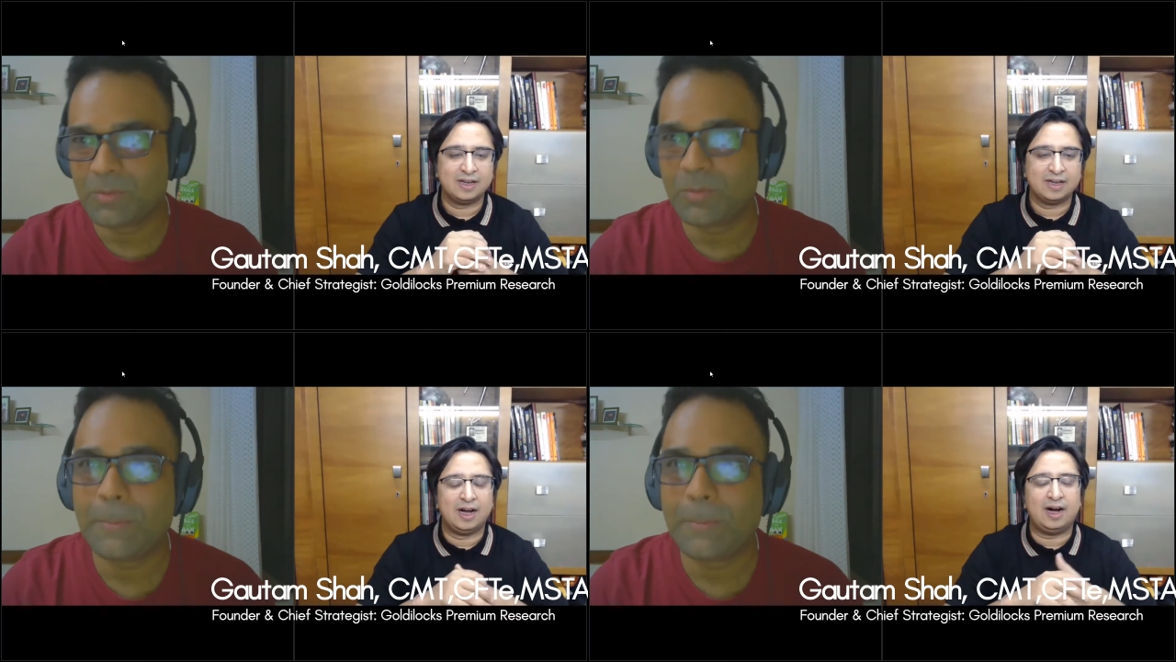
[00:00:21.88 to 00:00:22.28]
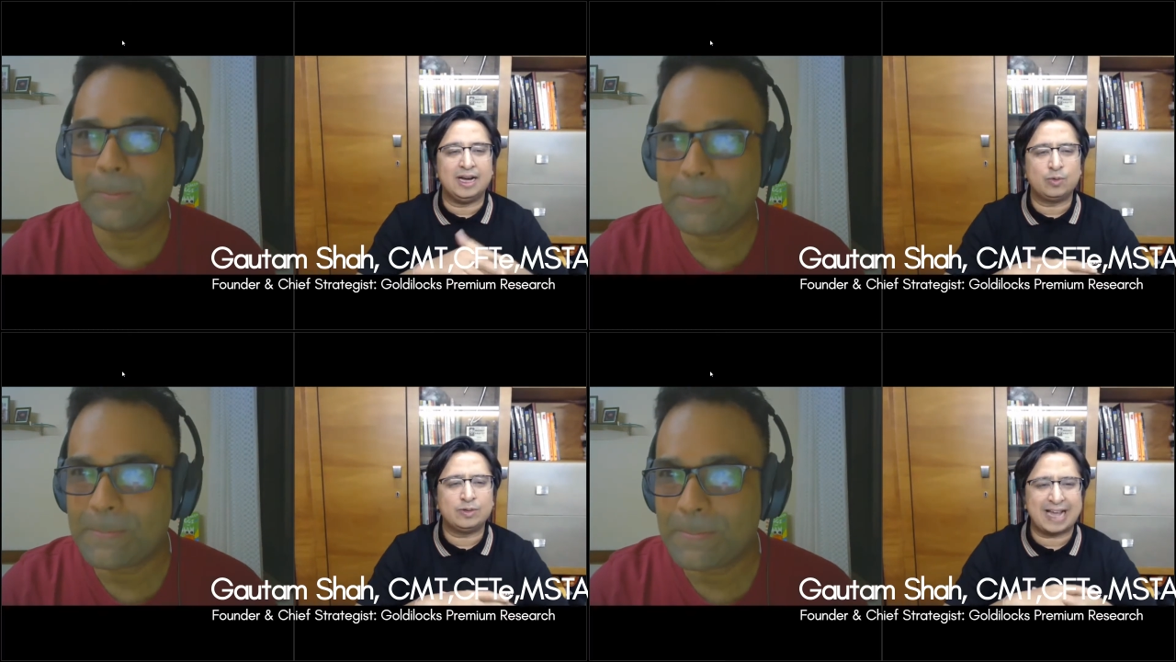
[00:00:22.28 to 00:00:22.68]
Speaker 1: Uh,
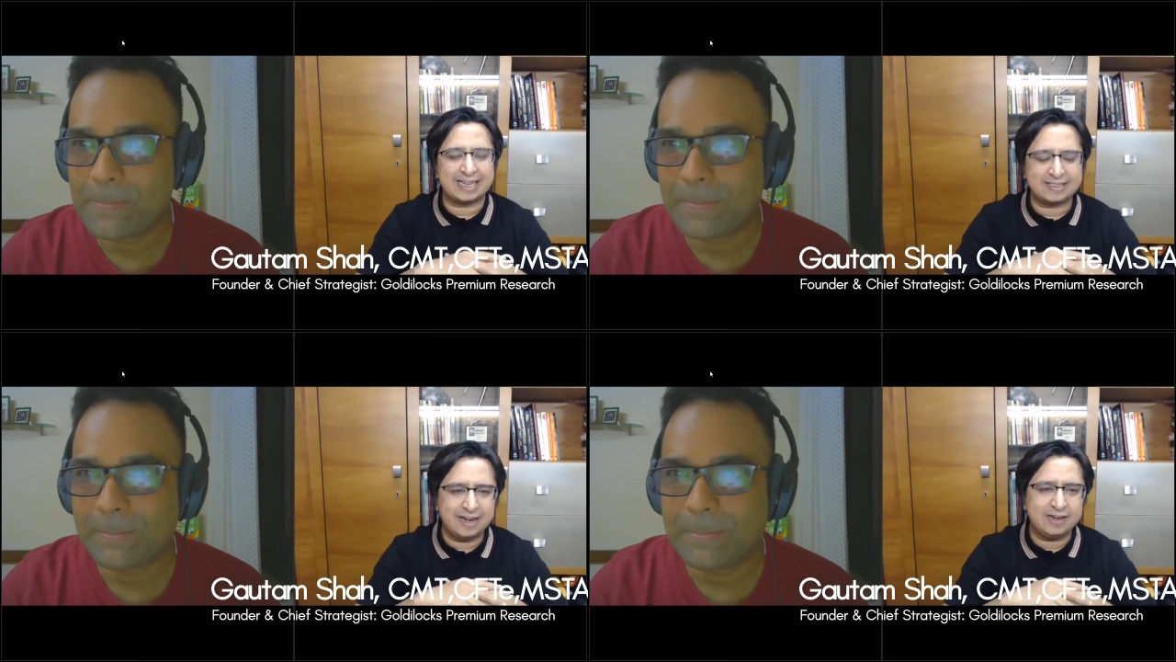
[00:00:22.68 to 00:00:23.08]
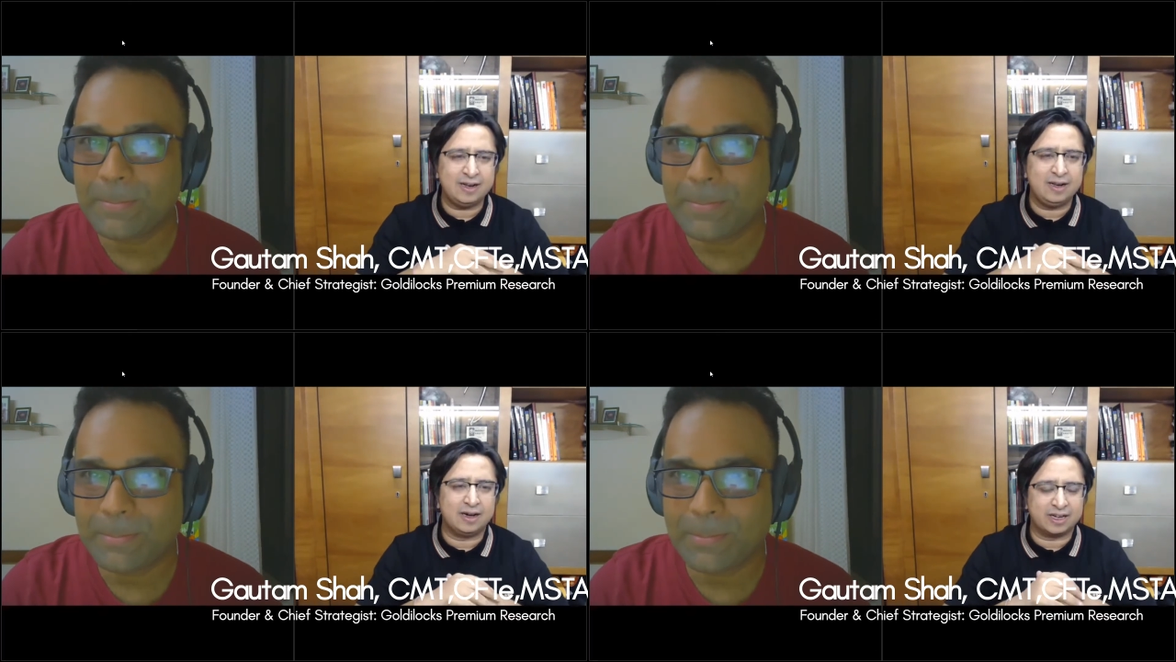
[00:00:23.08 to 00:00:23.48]
it was
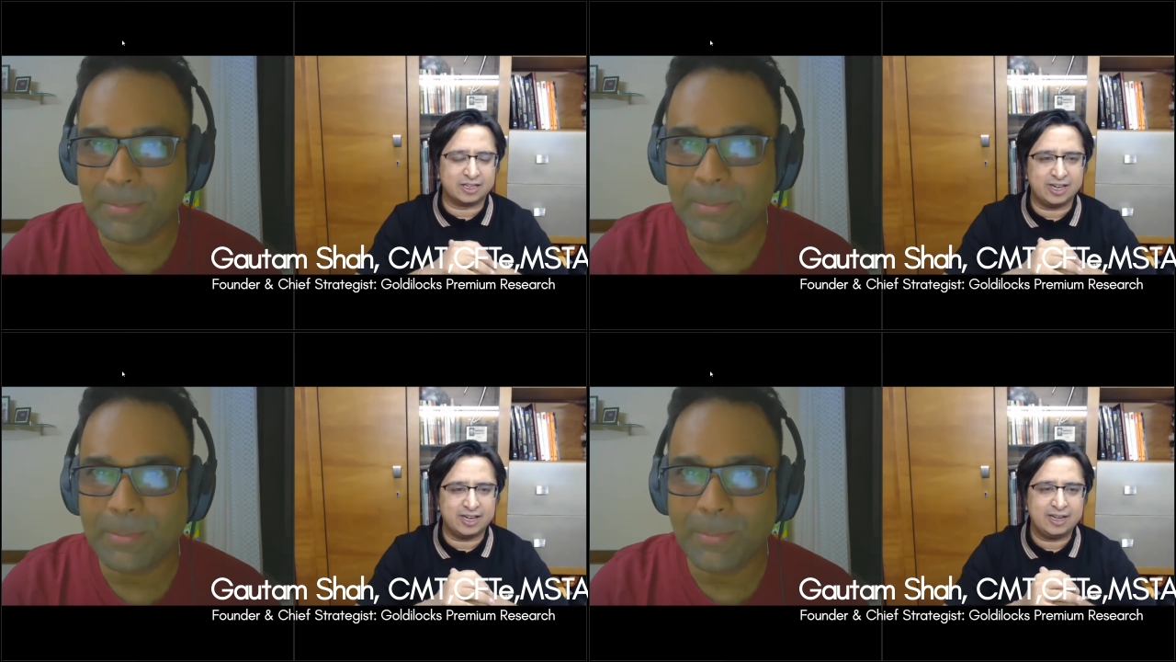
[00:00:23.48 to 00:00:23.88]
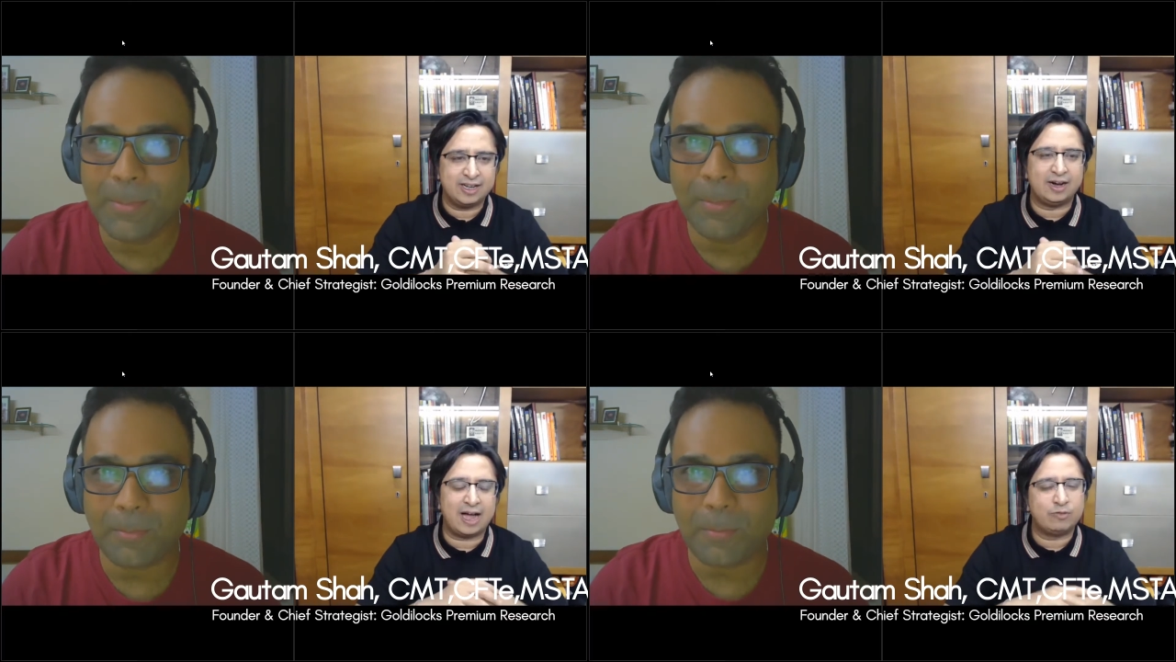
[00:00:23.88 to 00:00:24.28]
accidental, uh, Akshay.
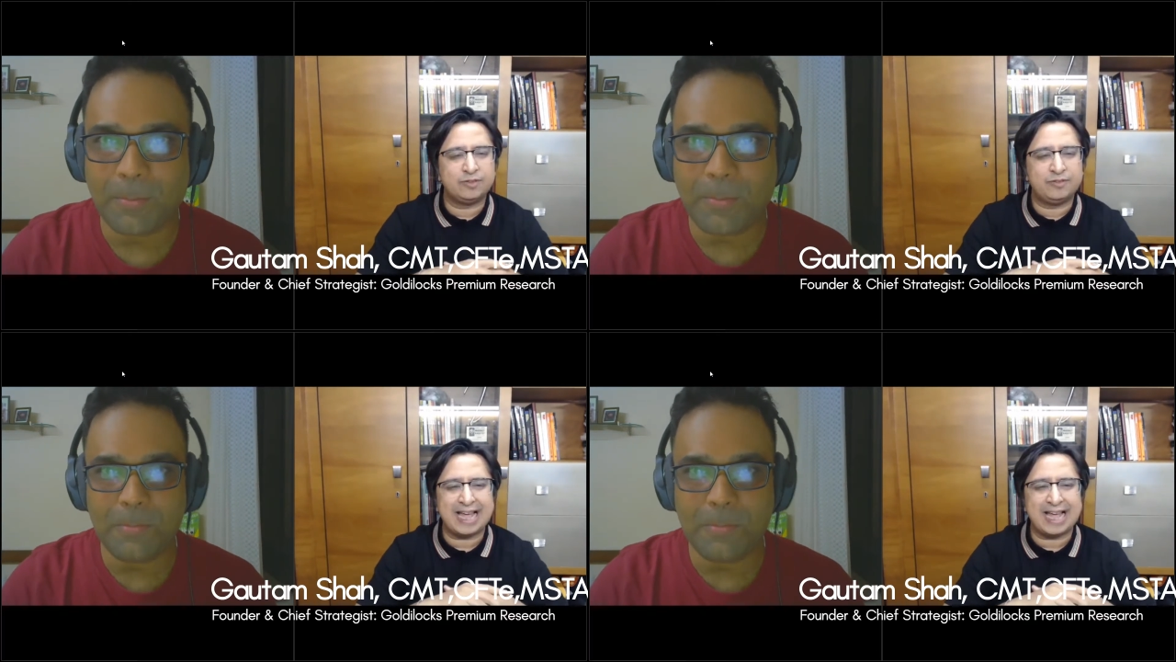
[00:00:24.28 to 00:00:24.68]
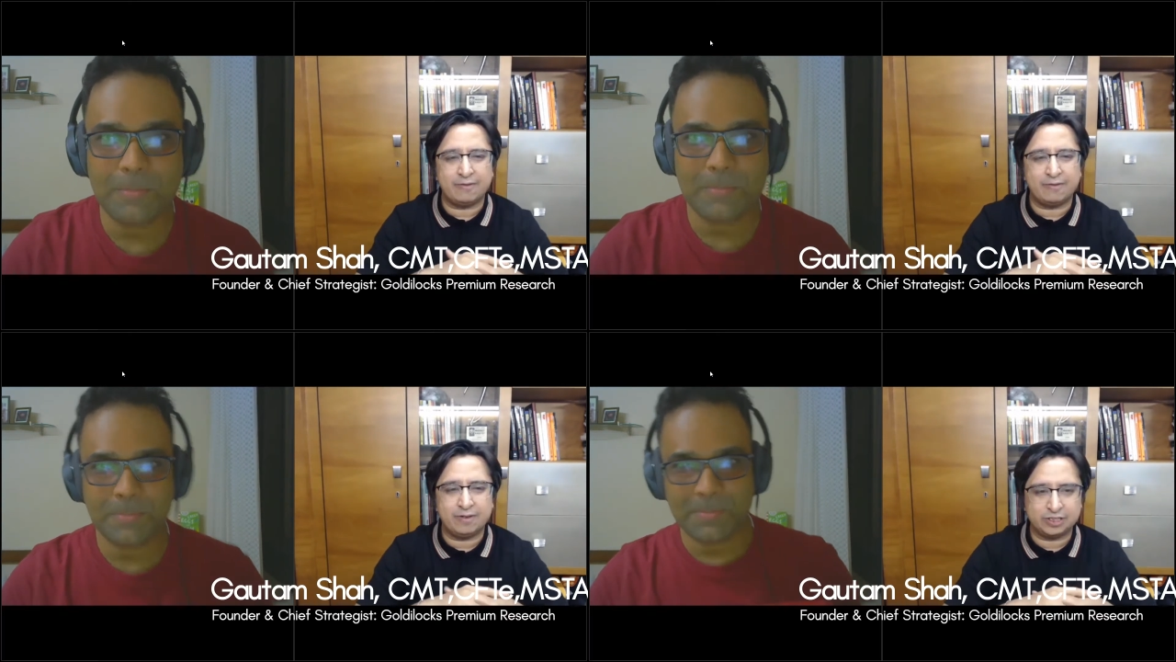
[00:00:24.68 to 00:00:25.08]
Uh, I was a very average